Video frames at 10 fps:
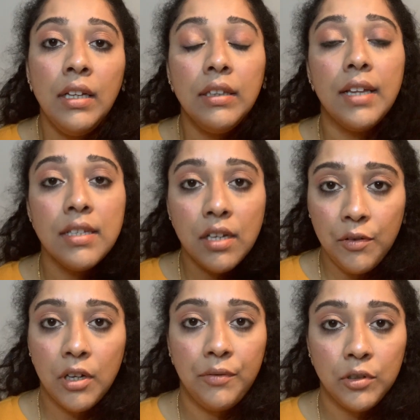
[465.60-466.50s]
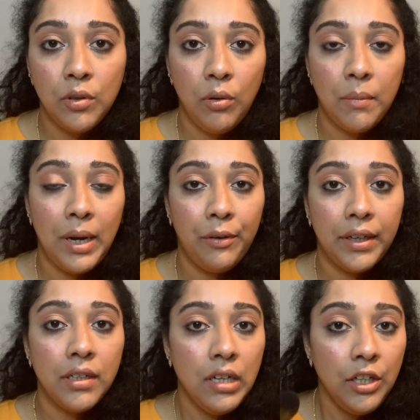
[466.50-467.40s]
That's how you have to go about
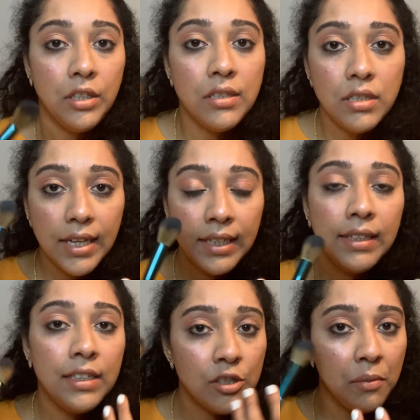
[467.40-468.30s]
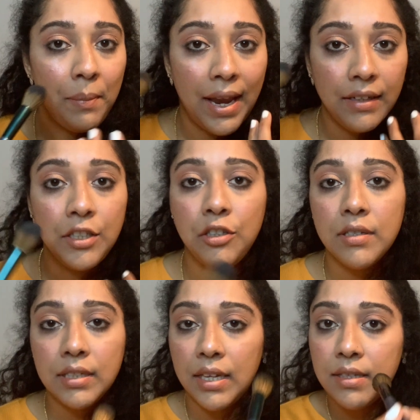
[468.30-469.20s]
it. It needs to blend into your
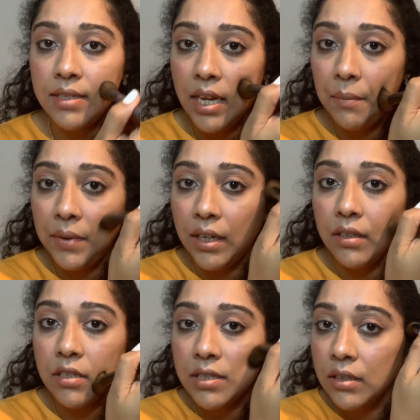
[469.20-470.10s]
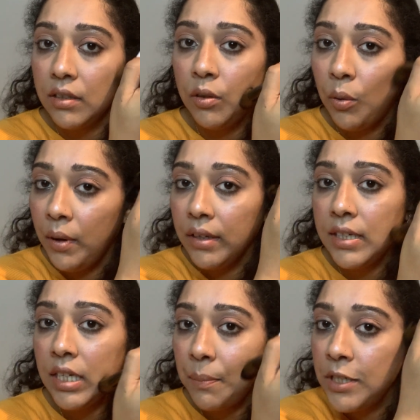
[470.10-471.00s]
skin. Same thing. Go
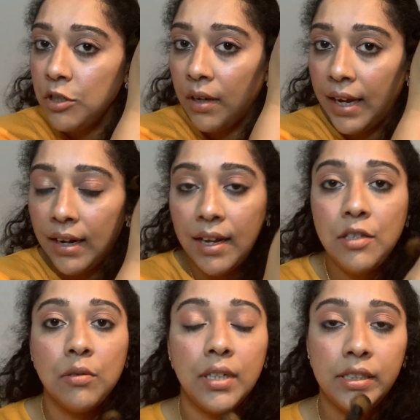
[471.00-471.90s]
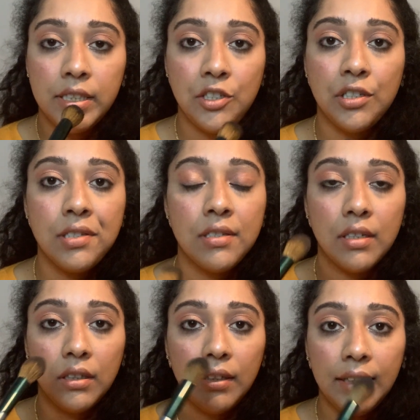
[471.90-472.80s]
deep into your hairline so that it just
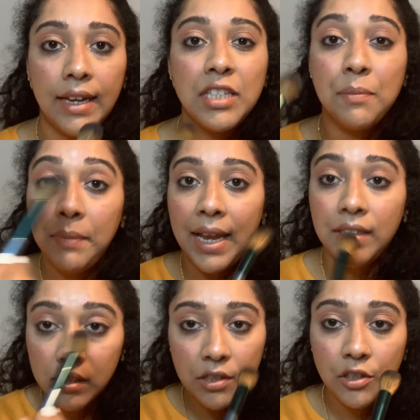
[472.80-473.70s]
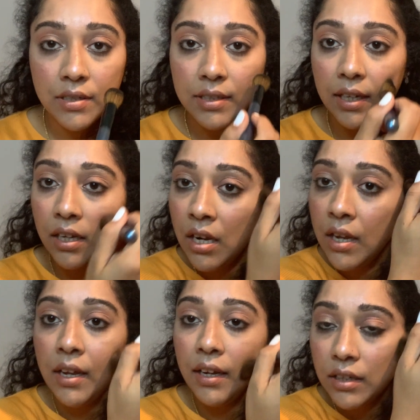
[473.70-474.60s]
gets blended into your skin.
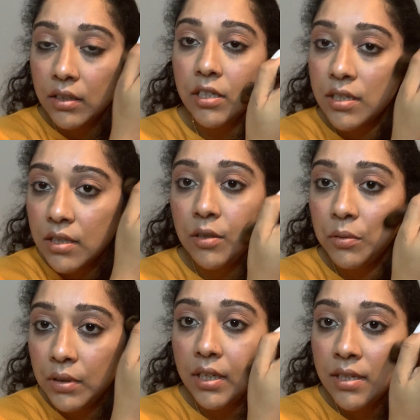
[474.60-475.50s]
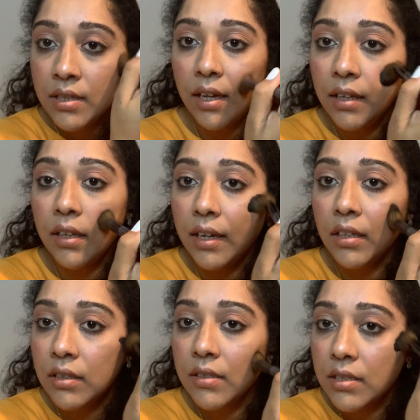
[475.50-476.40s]
Just do this and
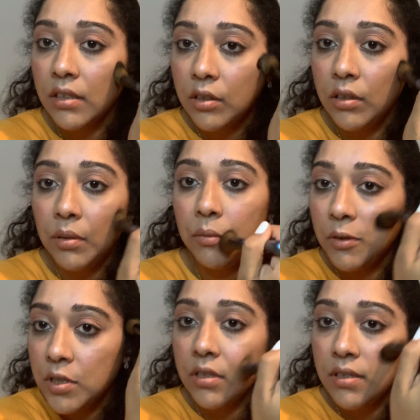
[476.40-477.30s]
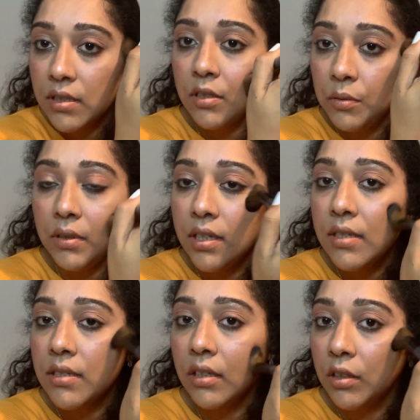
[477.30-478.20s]
then circular motions, do
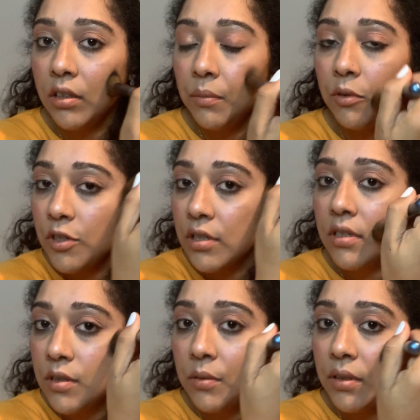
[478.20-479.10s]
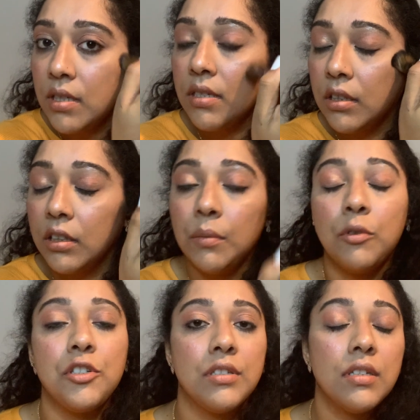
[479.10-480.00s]
this, circular motions, do this, circular
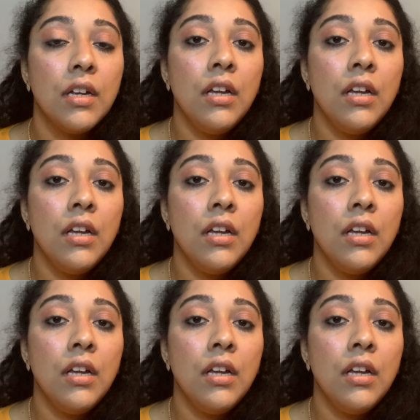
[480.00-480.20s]
motions.